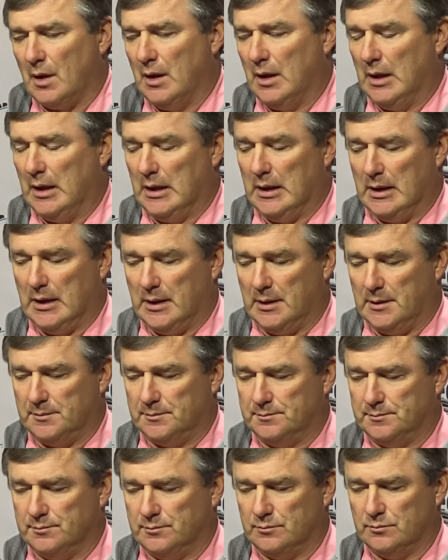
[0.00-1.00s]
I
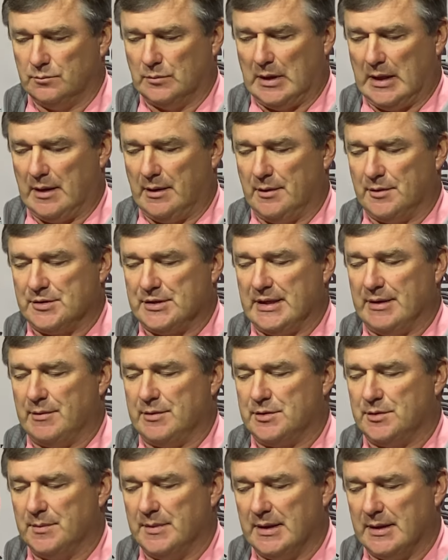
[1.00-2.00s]
don't understand
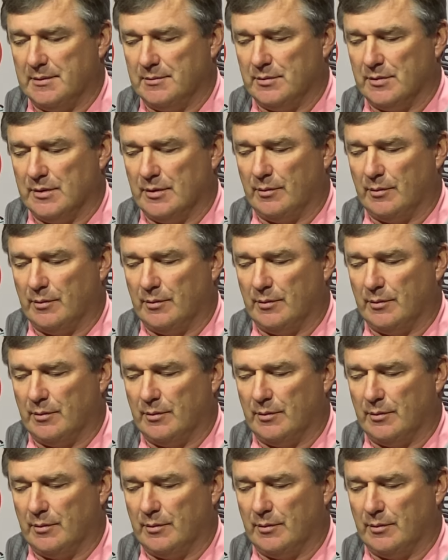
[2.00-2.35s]
what you mean.